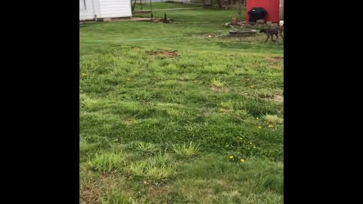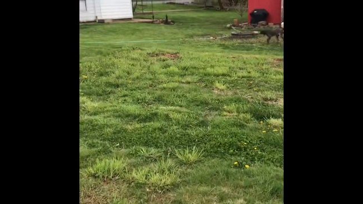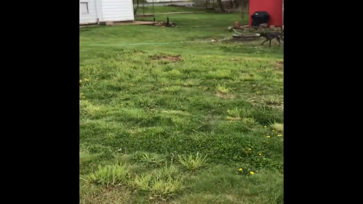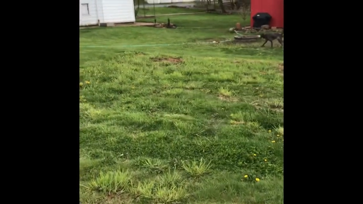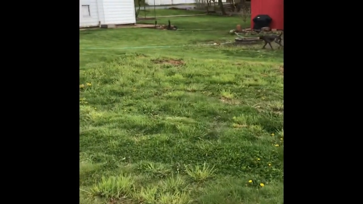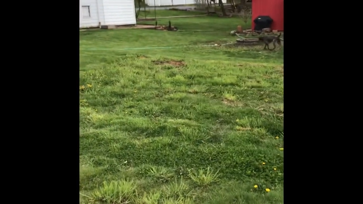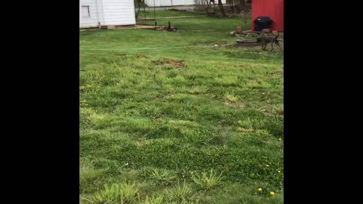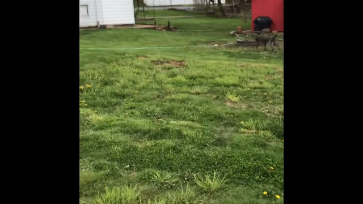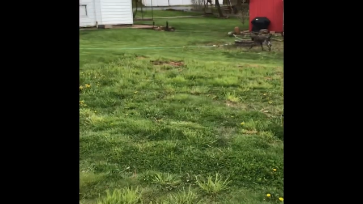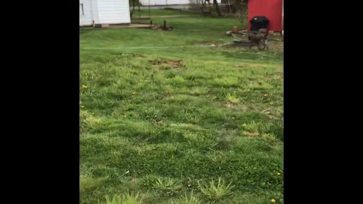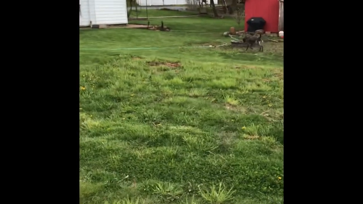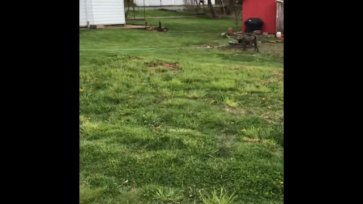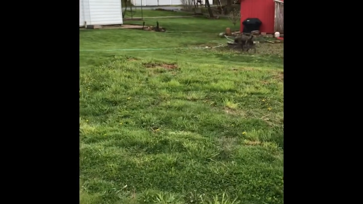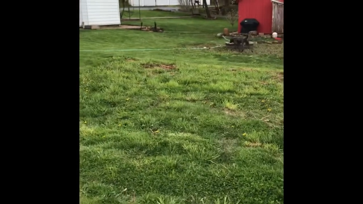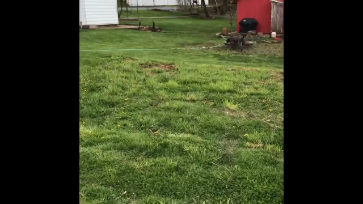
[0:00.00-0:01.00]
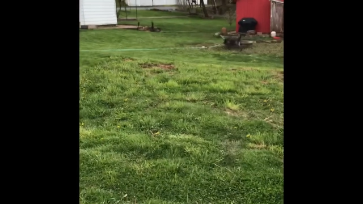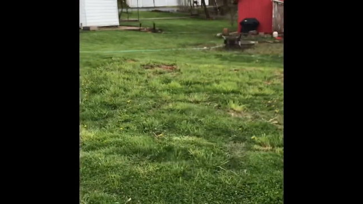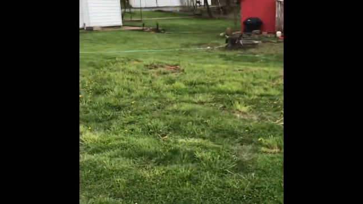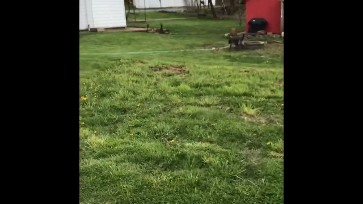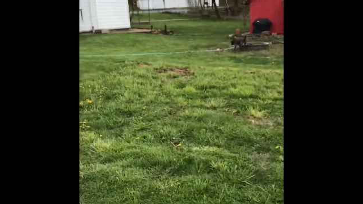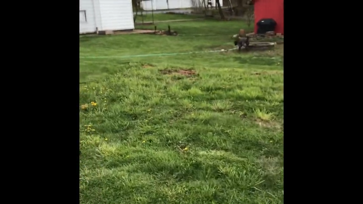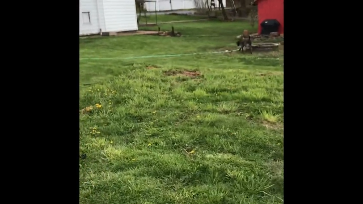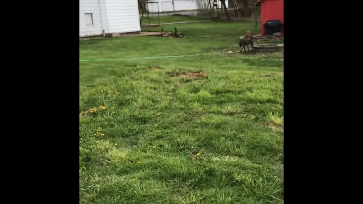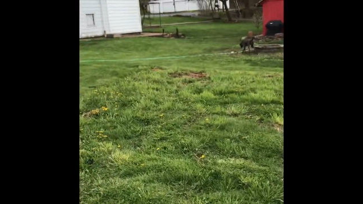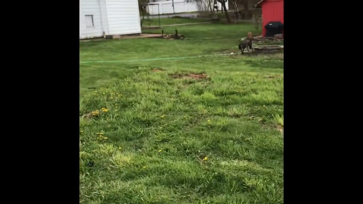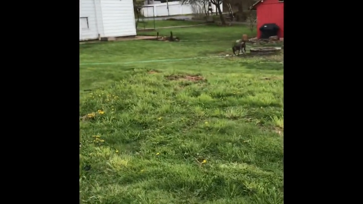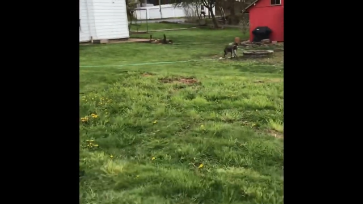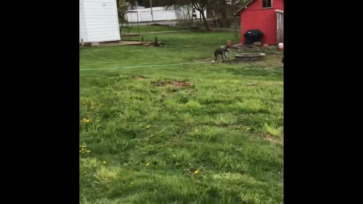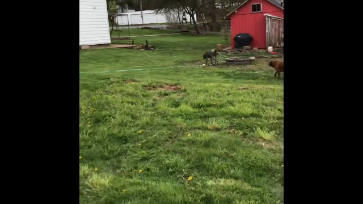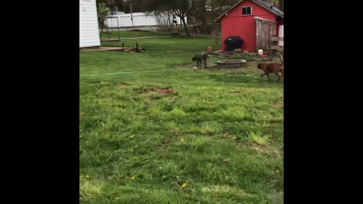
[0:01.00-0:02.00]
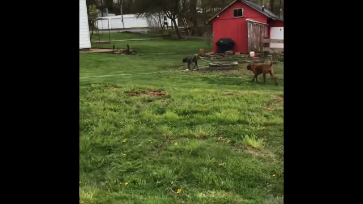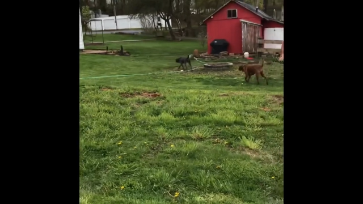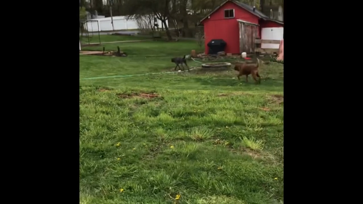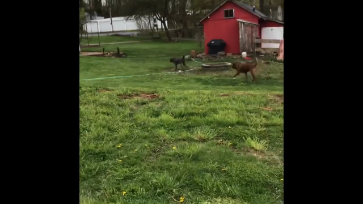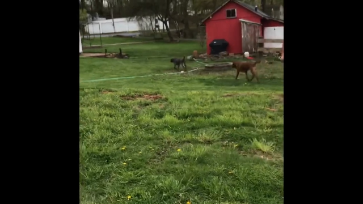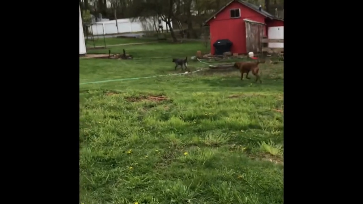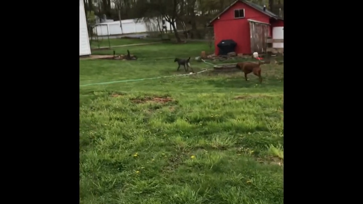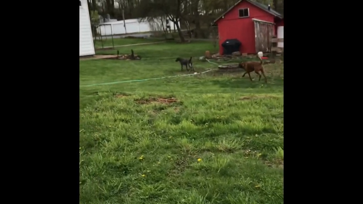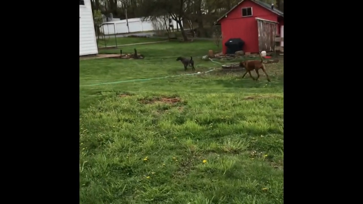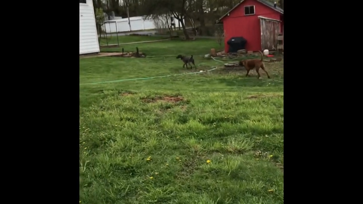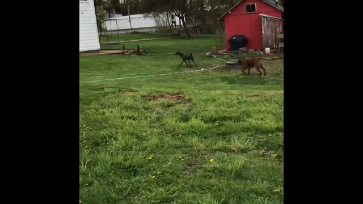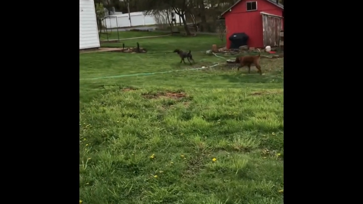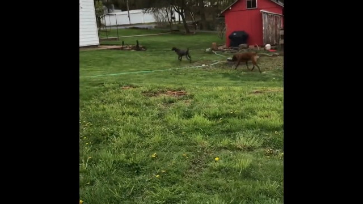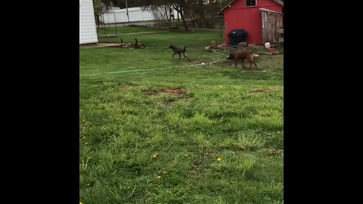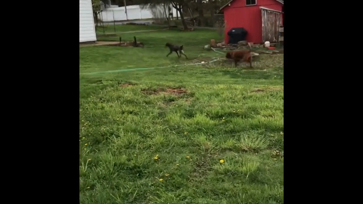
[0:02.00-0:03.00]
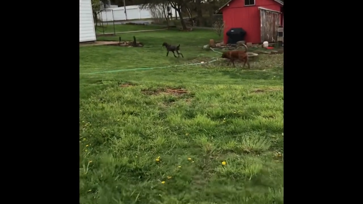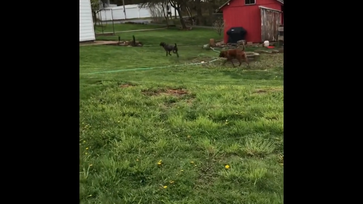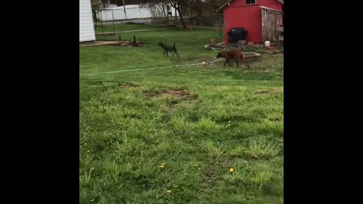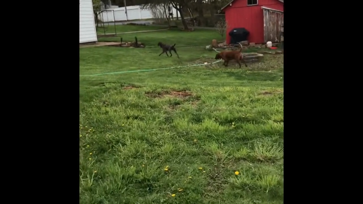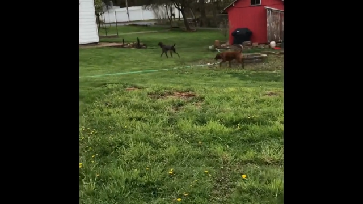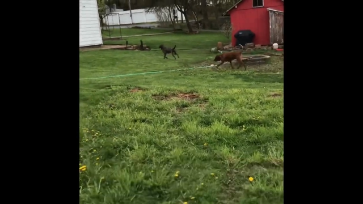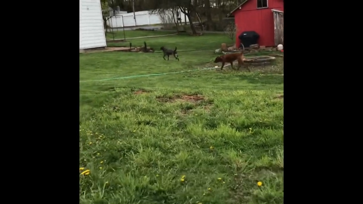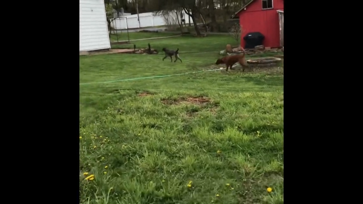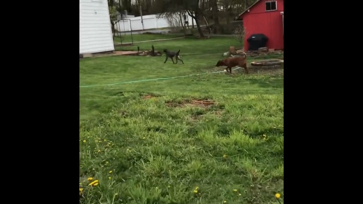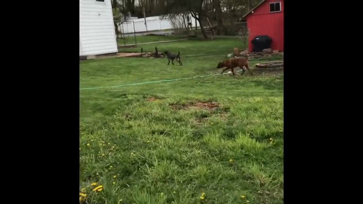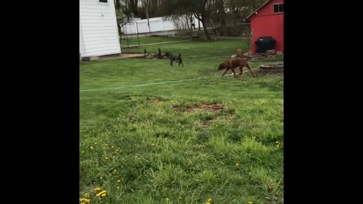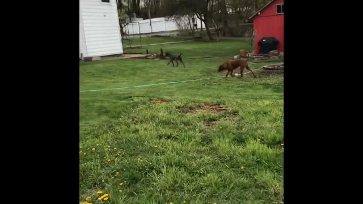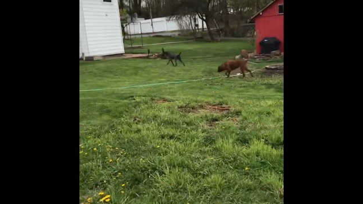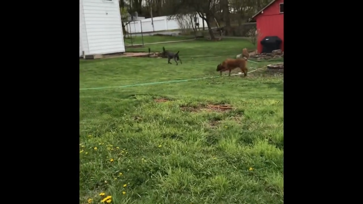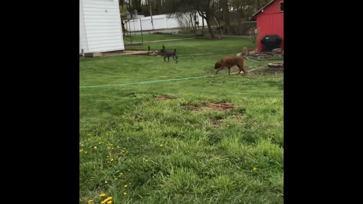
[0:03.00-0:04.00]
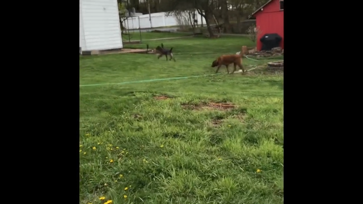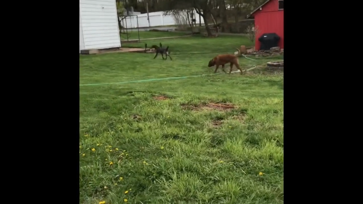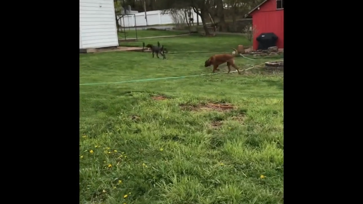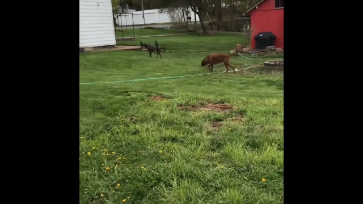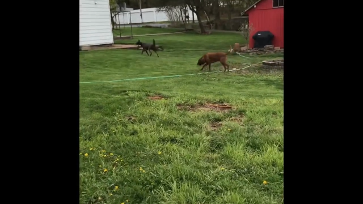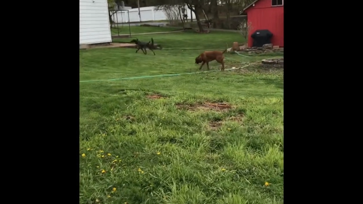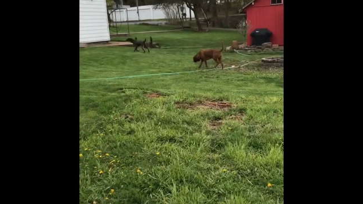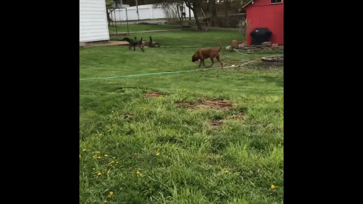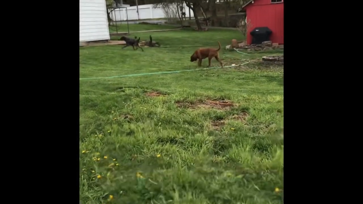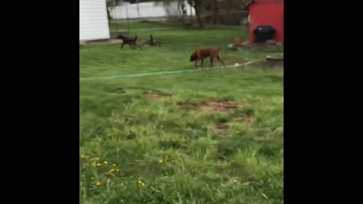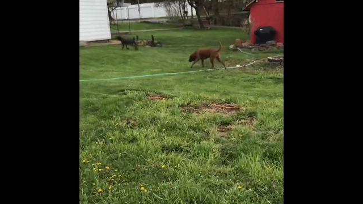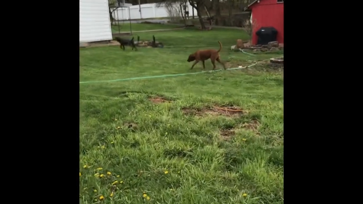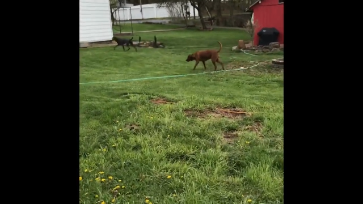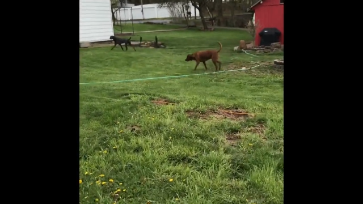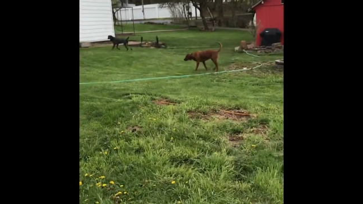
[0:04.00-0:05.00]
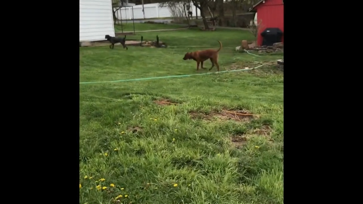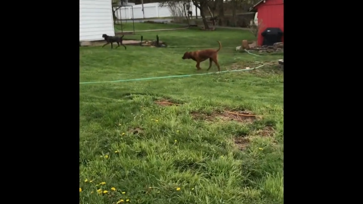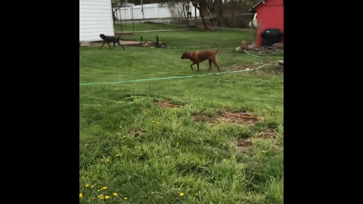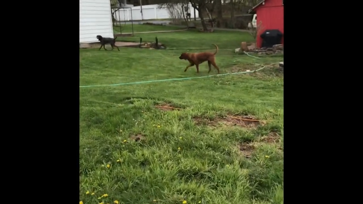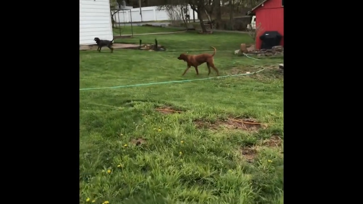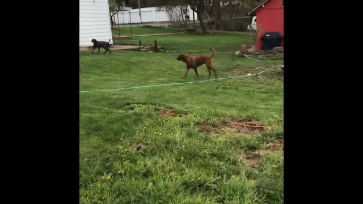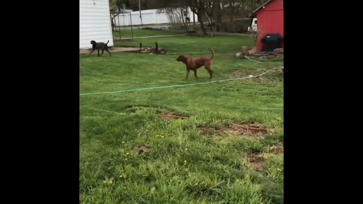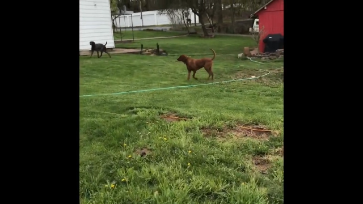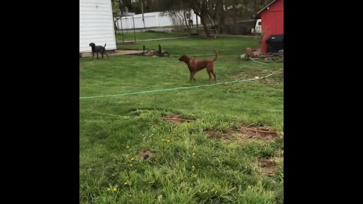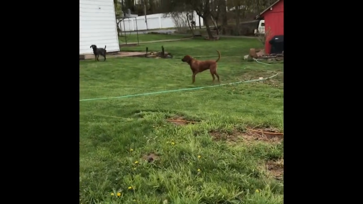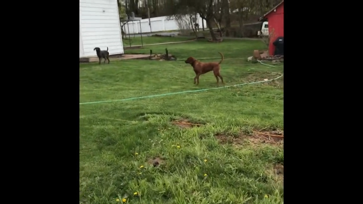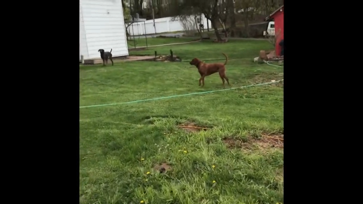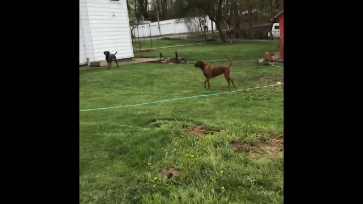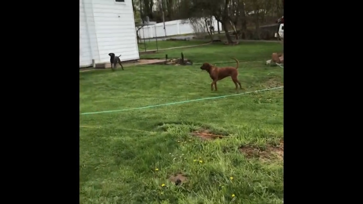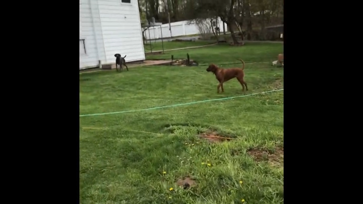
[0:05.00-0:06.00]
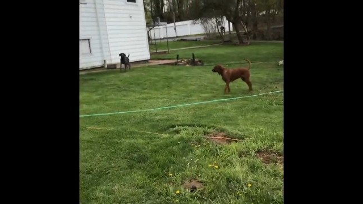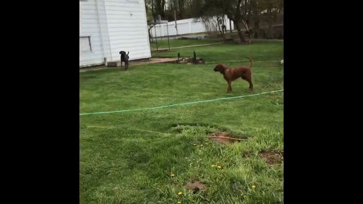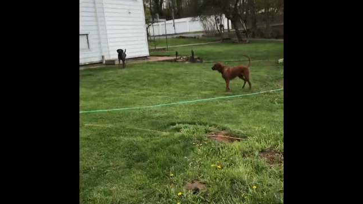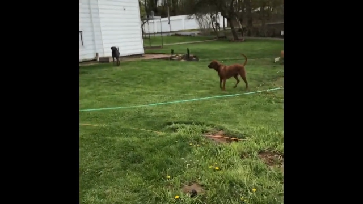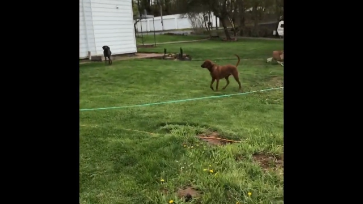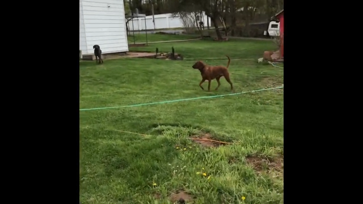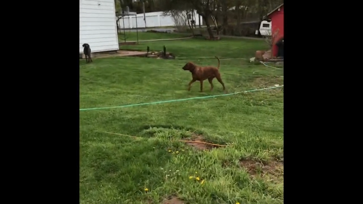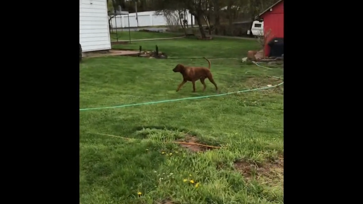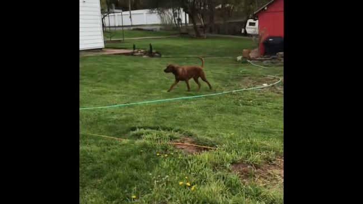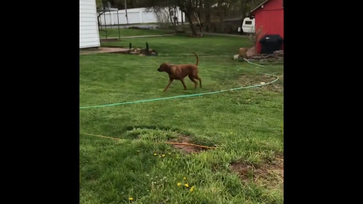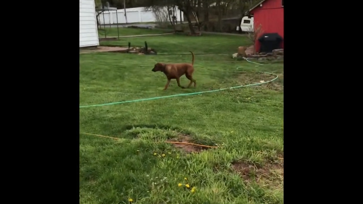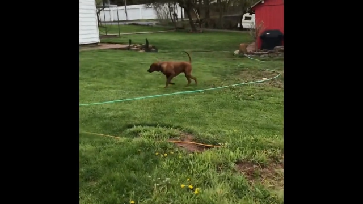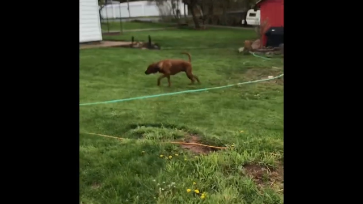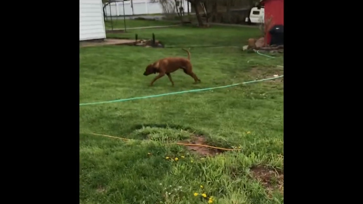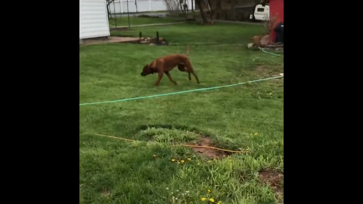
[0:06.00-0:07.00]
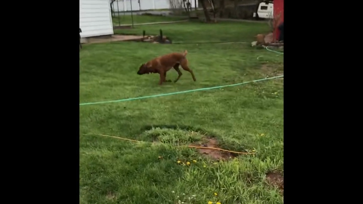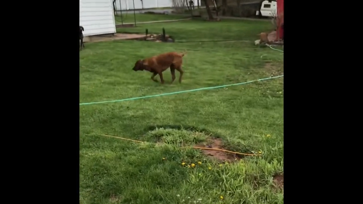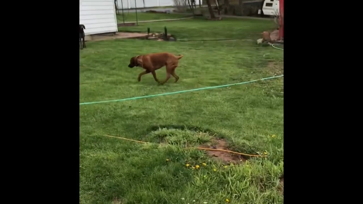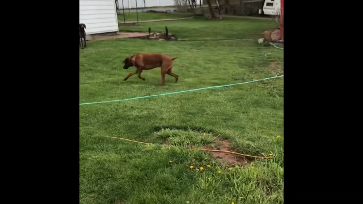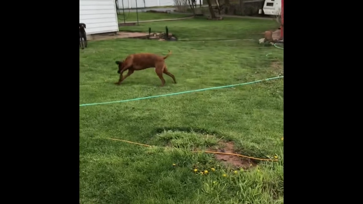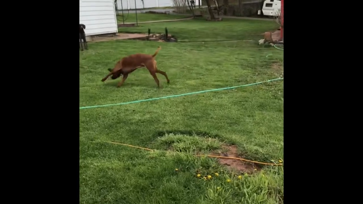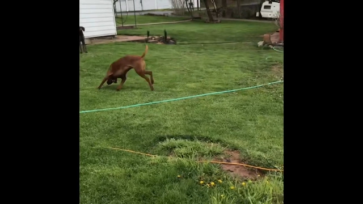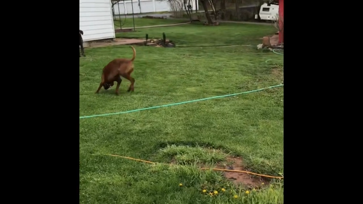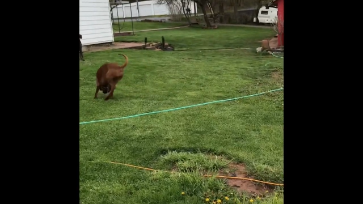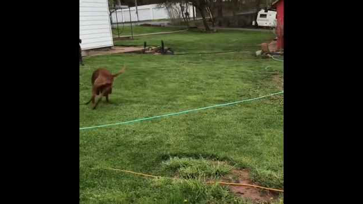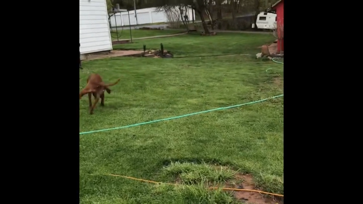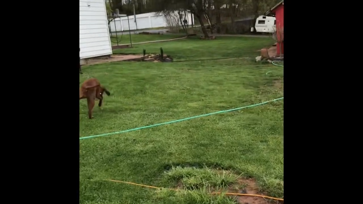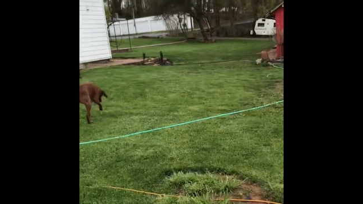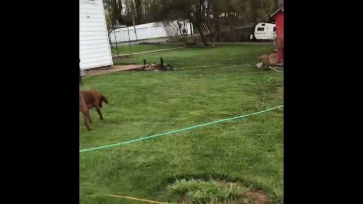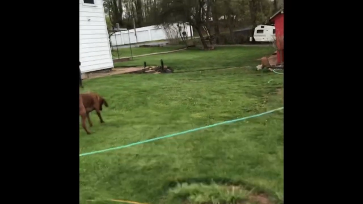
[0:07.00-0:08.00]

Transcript: No face is visible, so there are no lips to read.